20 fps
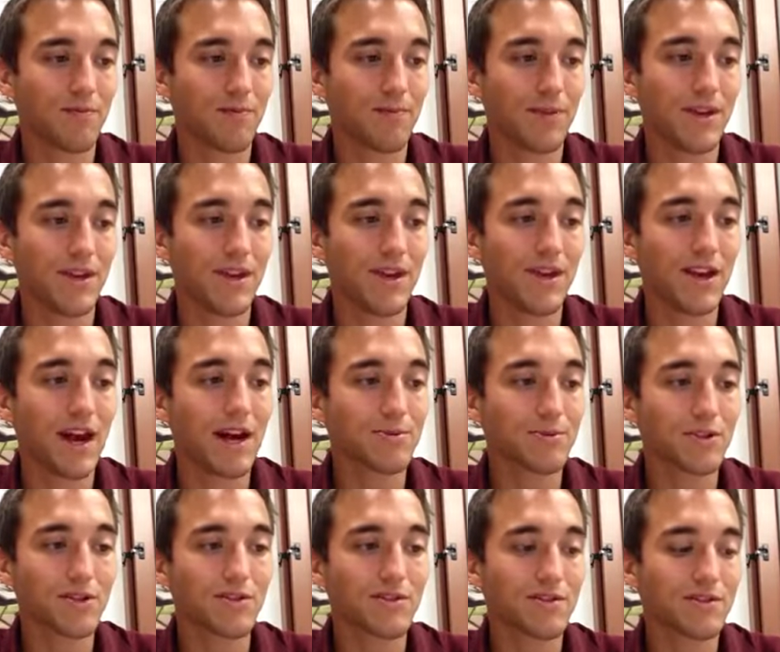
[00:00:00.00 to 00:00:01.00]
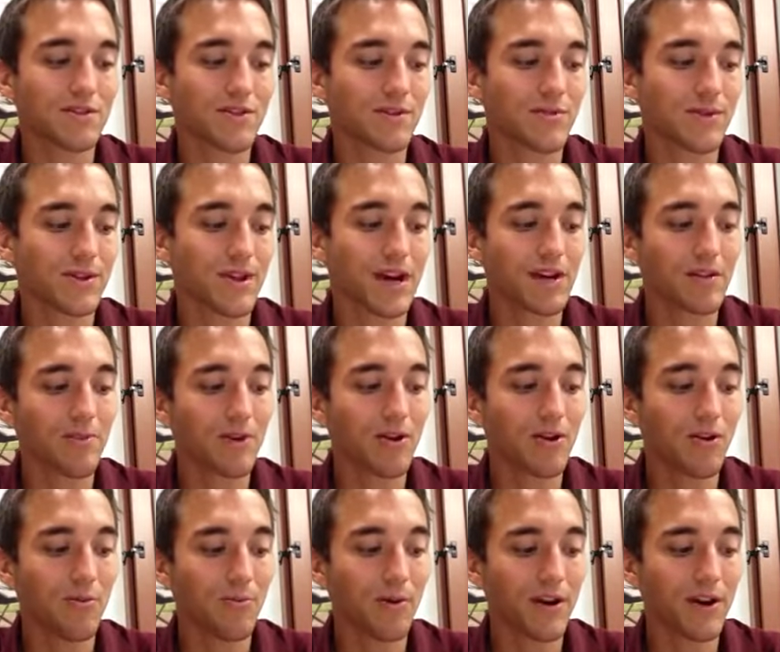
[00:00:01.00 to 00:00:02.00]
PE options. So we talked about
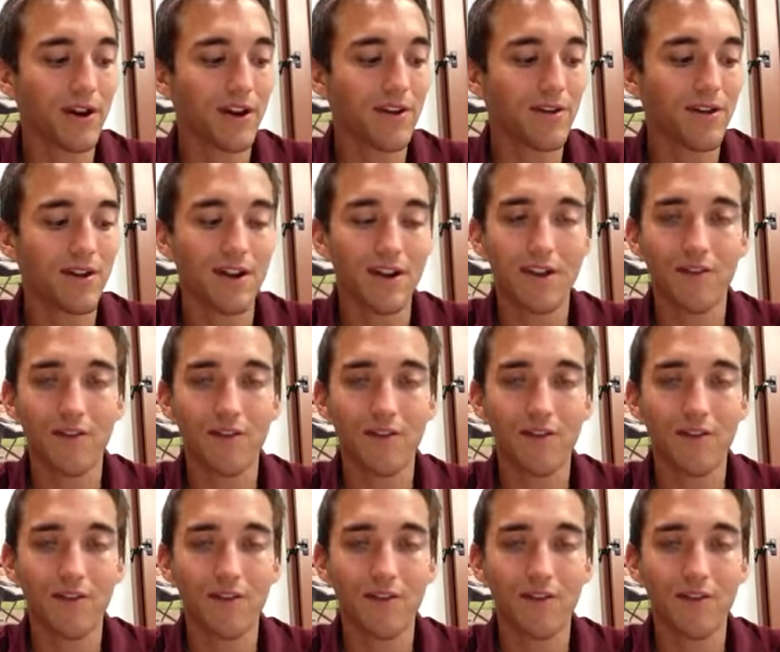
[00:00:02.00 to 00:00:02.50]
HOPE already.